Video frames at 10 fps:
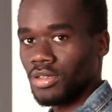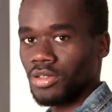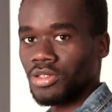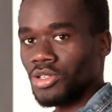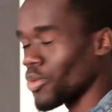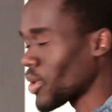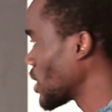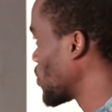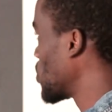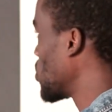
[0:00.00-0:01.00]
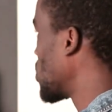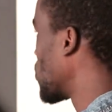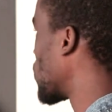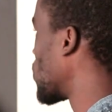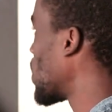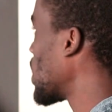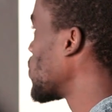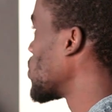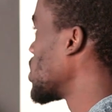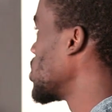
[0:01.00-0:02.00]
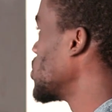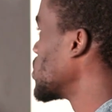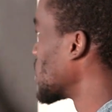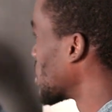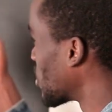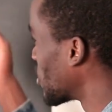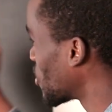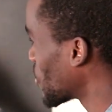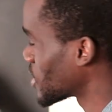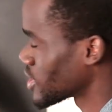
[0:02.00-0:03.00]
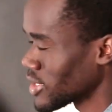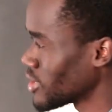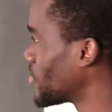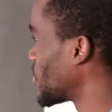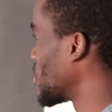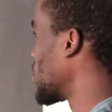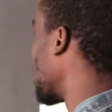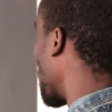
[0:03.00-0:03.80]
So why were they using gold and silver